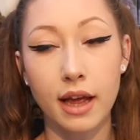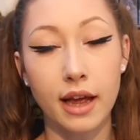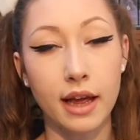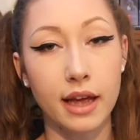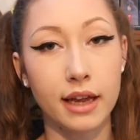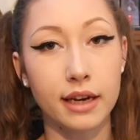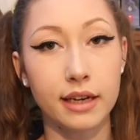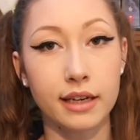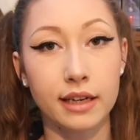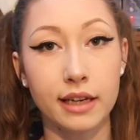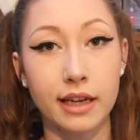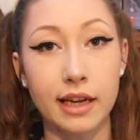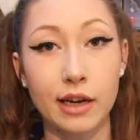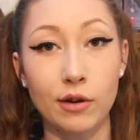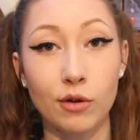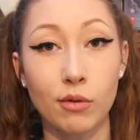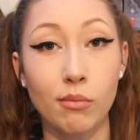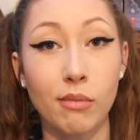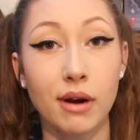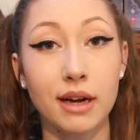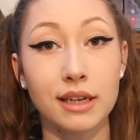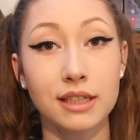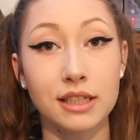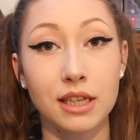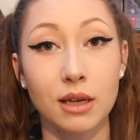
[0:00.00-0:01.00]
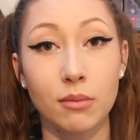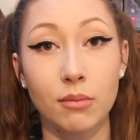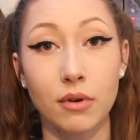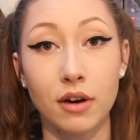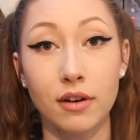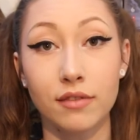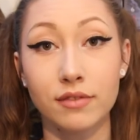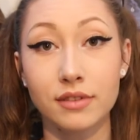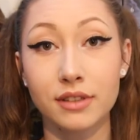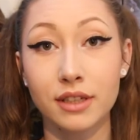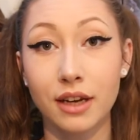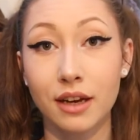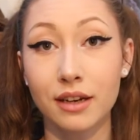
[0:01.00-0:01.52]
and he reminds him
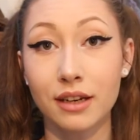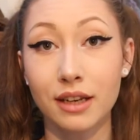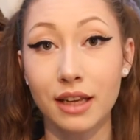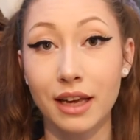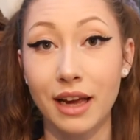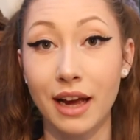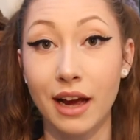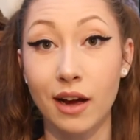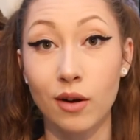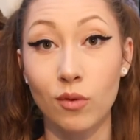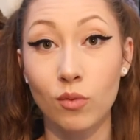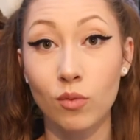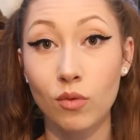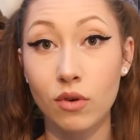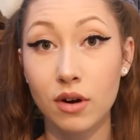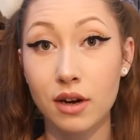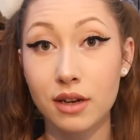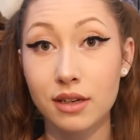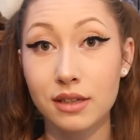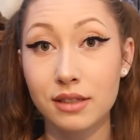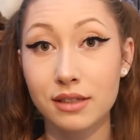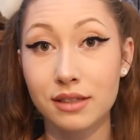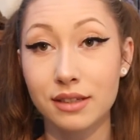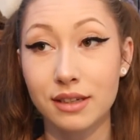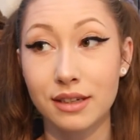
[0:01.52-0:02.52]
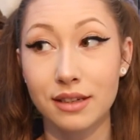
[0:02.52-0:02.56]
of Dudley at once.